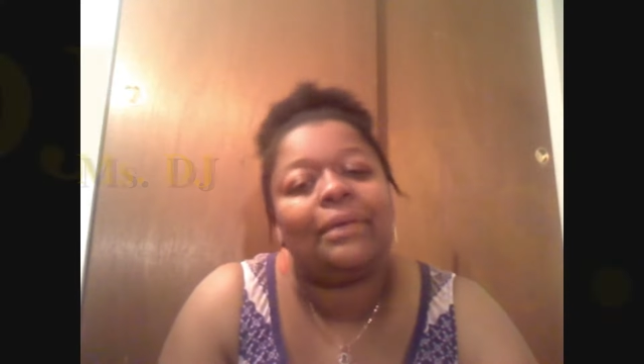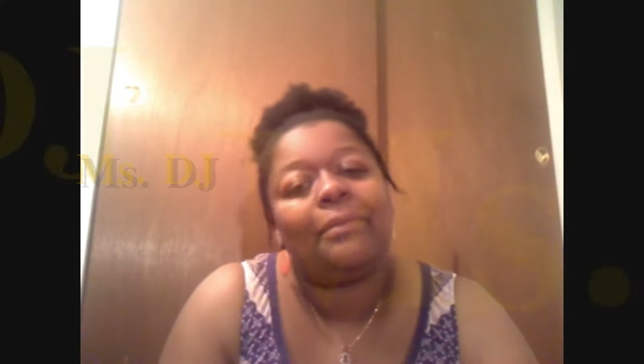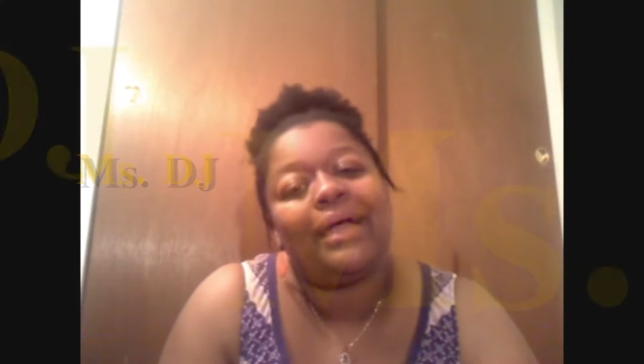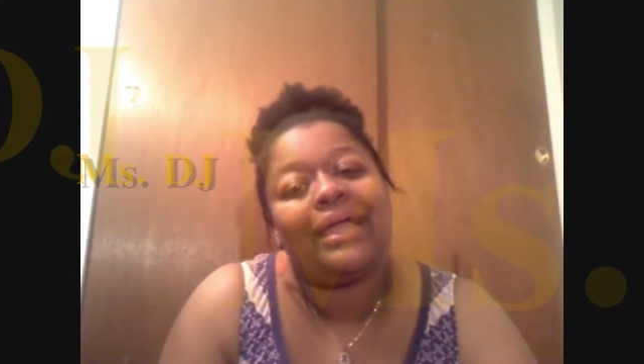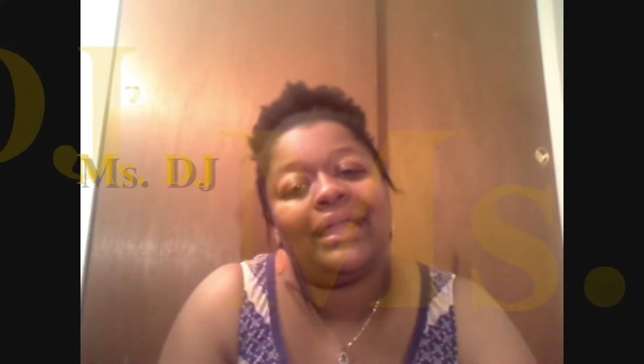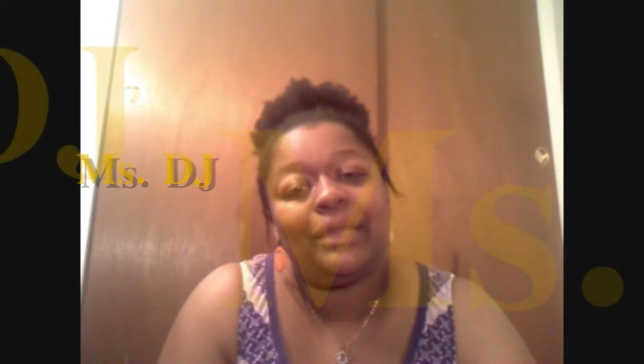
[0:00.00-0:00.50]

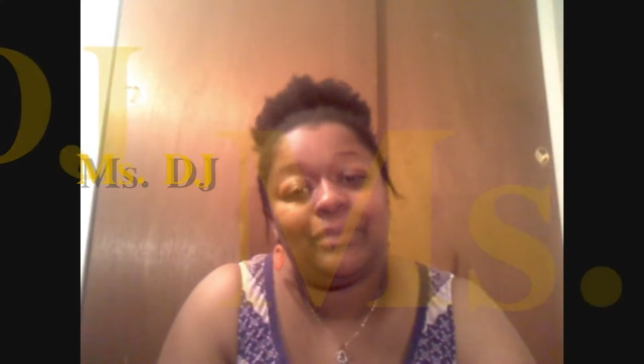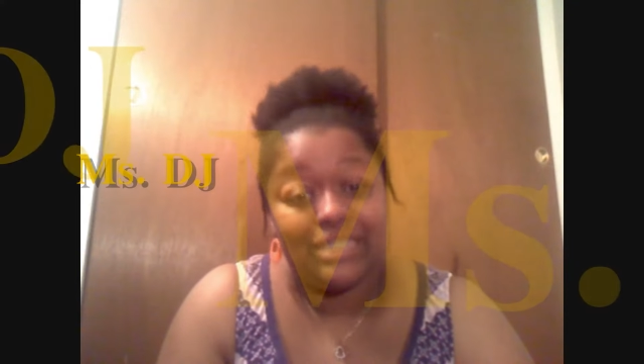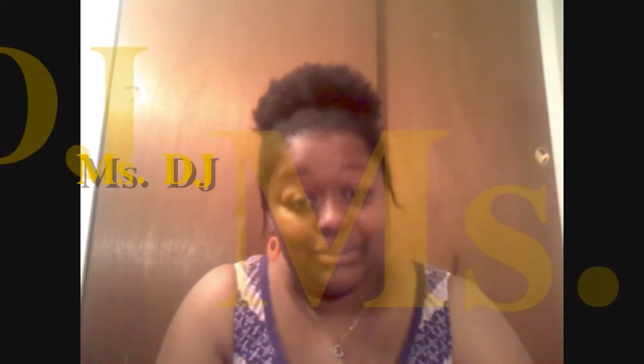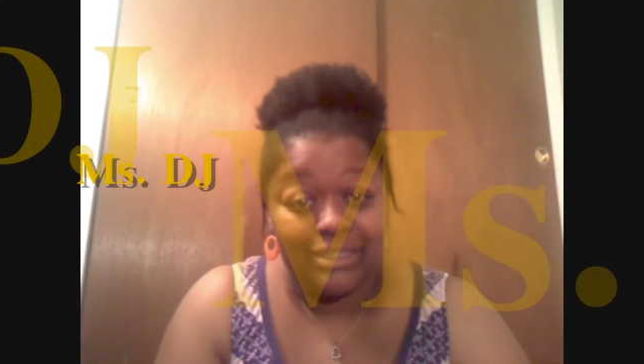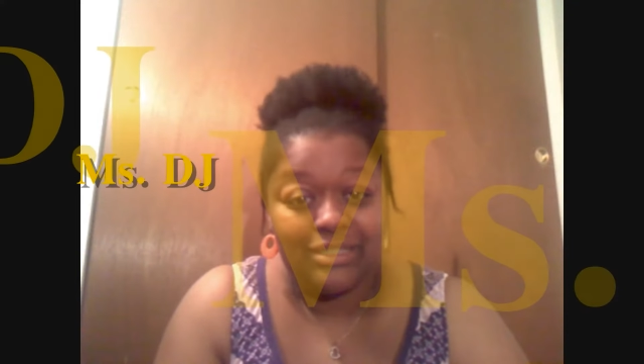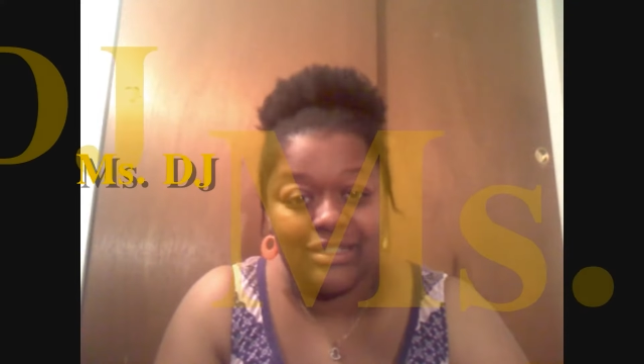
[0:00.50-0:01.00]
My name
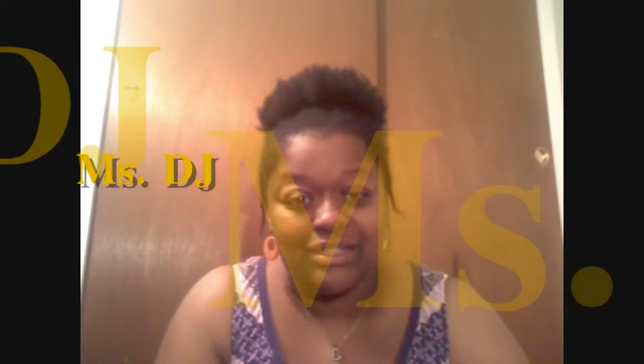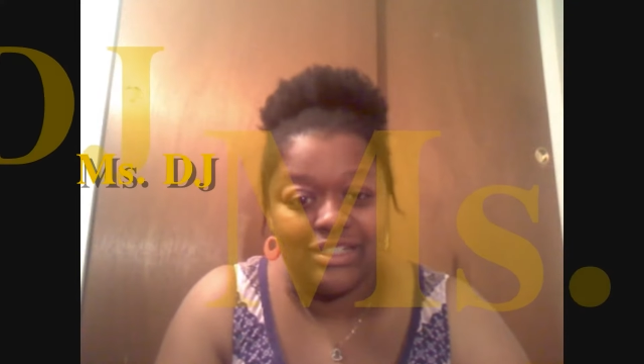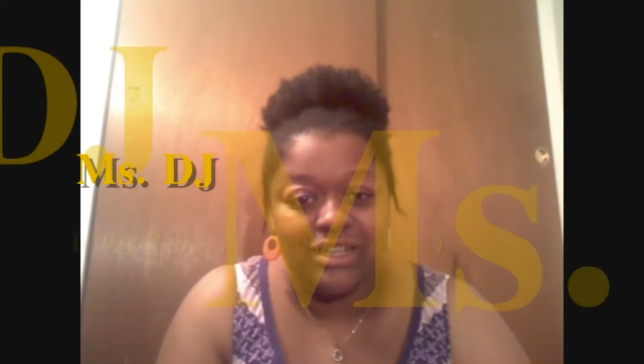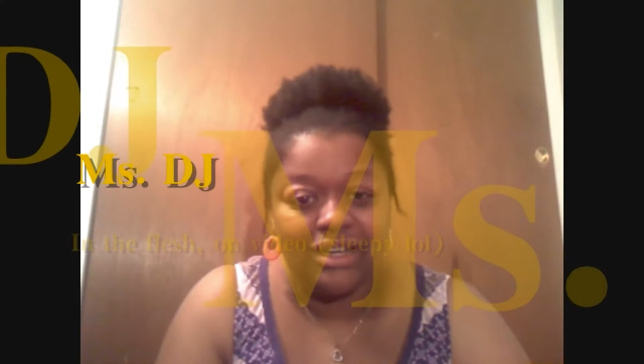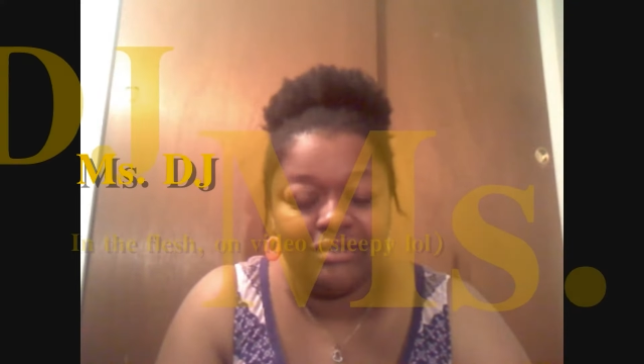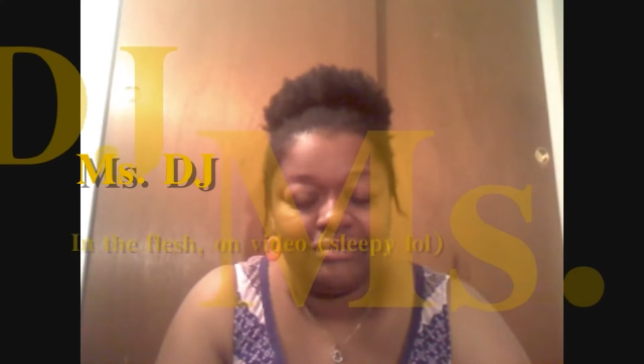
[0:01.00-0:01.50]
is Ms.
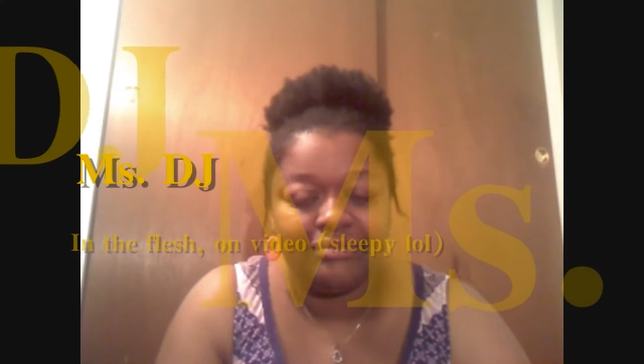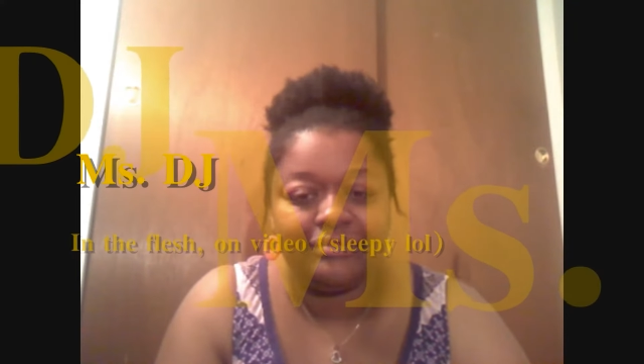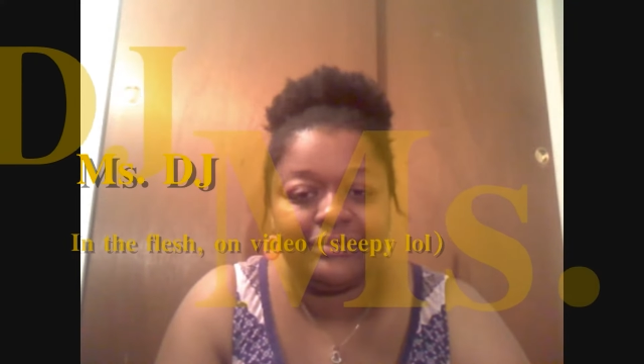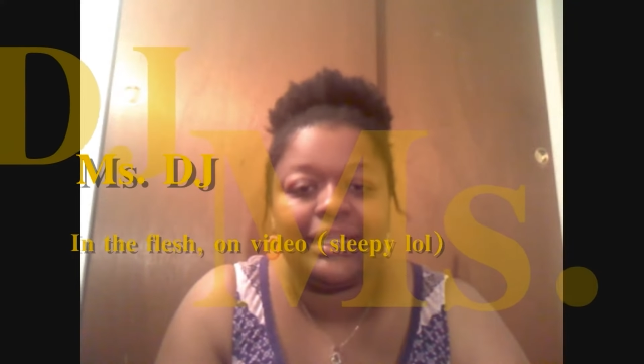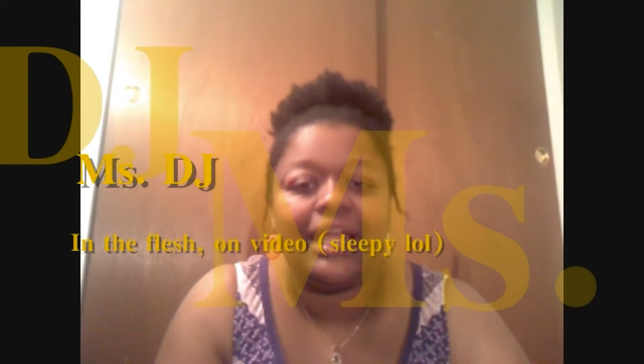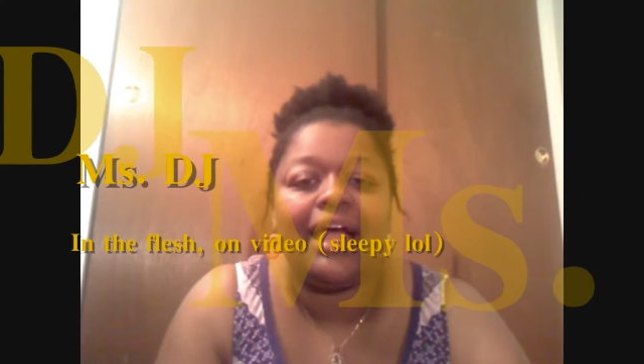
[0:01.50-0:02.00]
DJ.
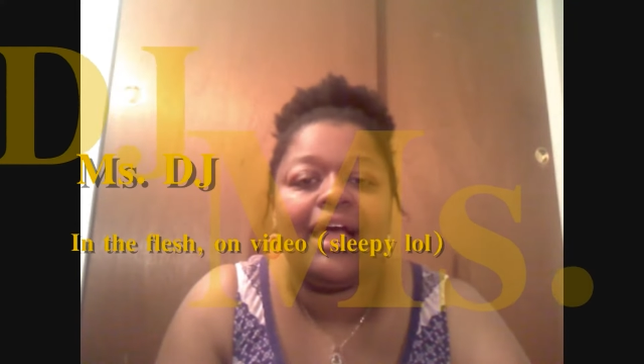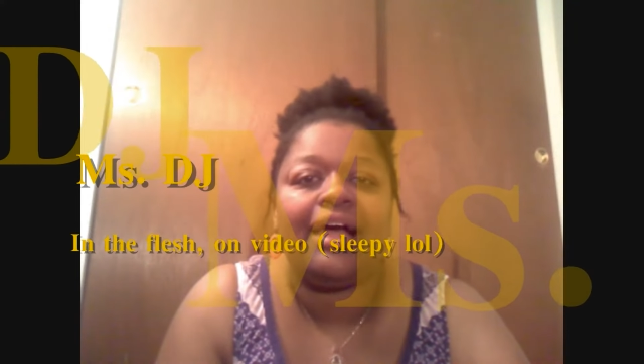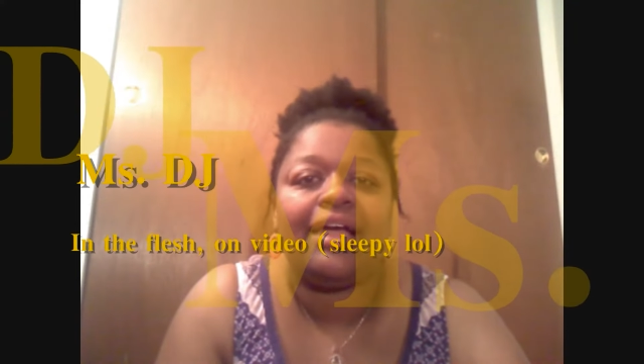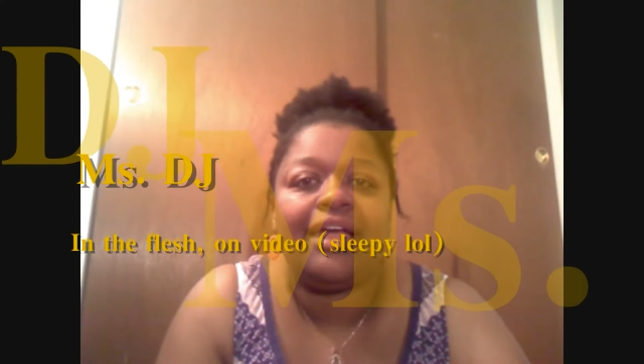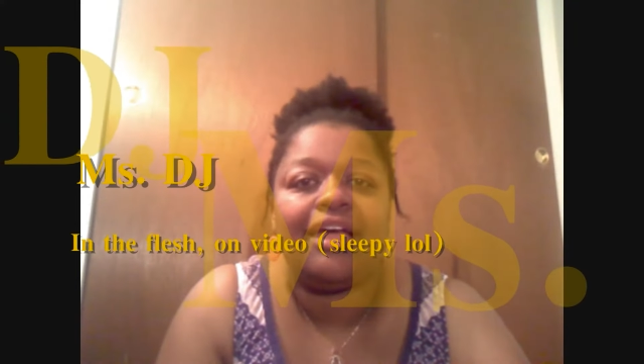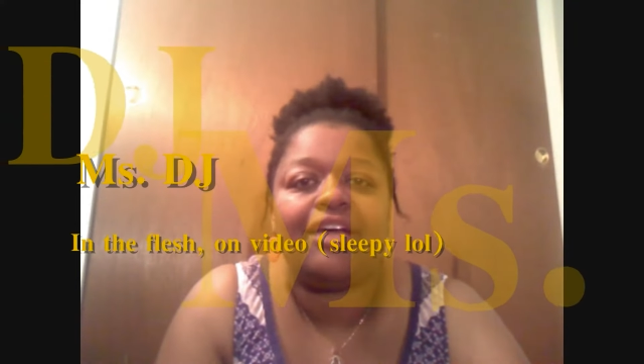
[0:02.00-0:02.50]

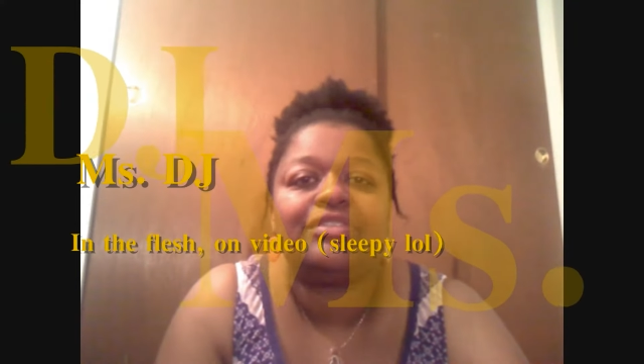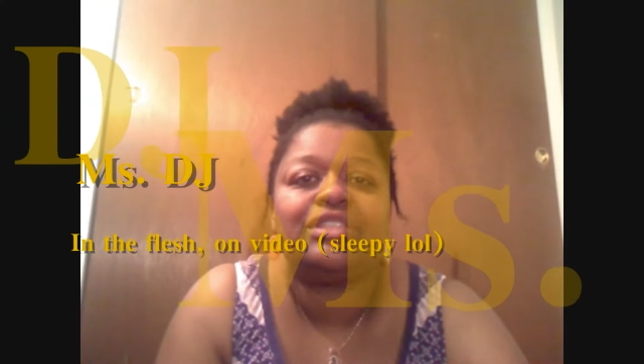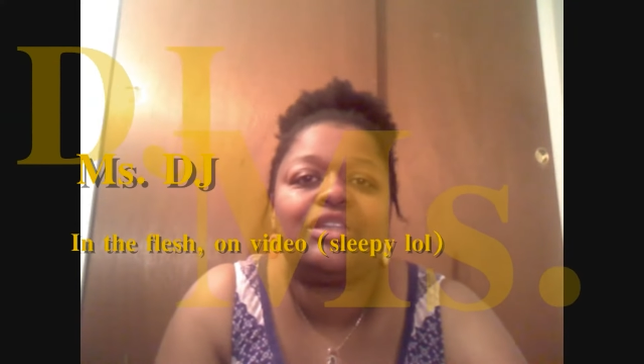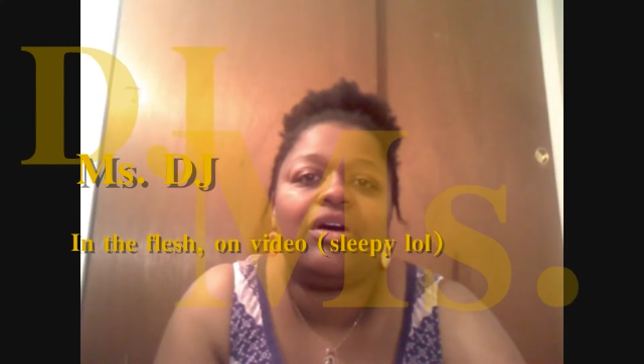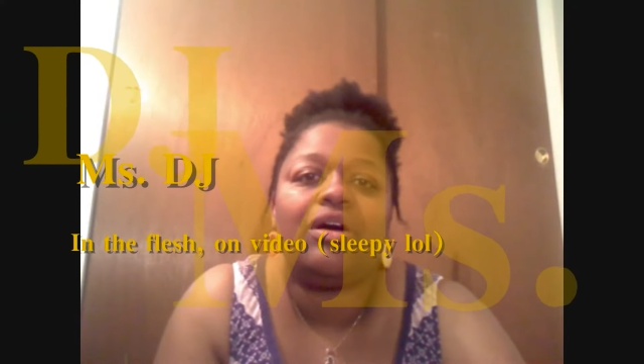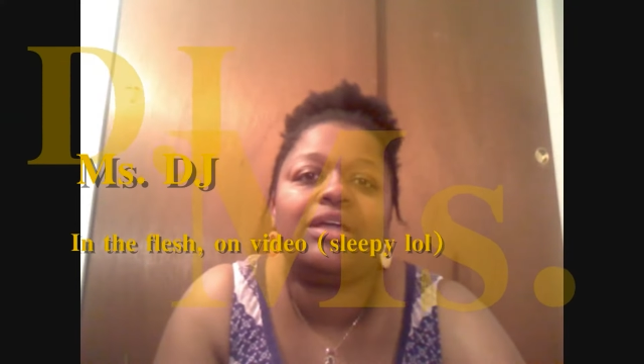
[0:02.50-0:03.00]
I have
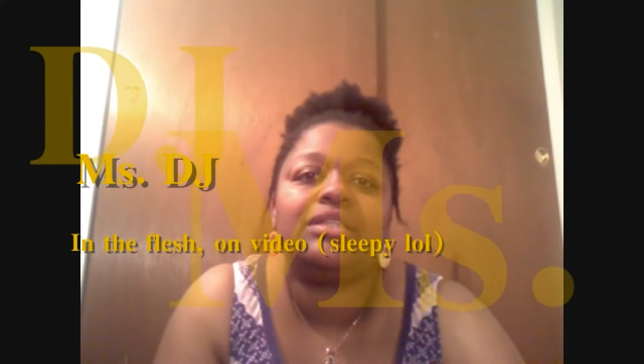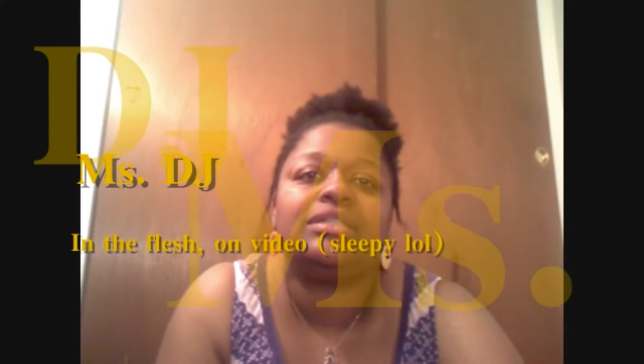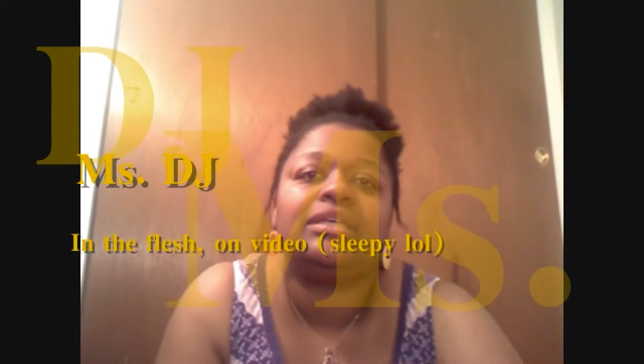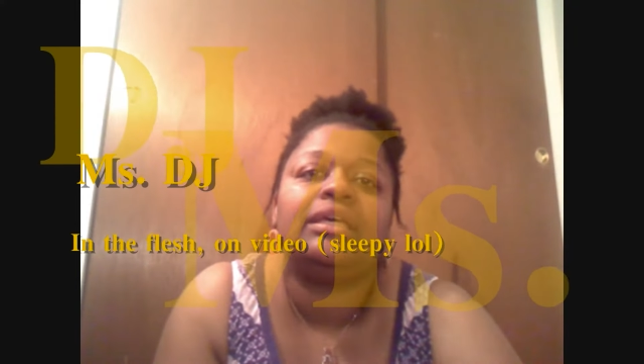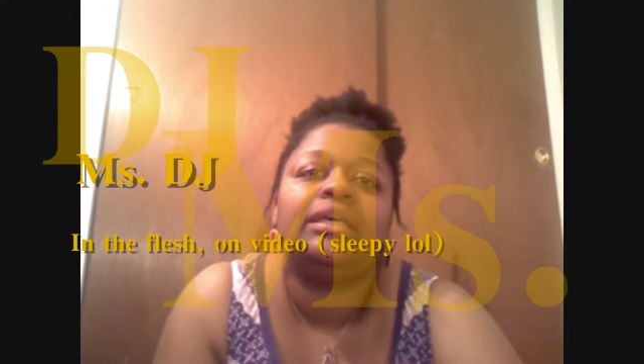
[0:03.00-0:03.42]
taught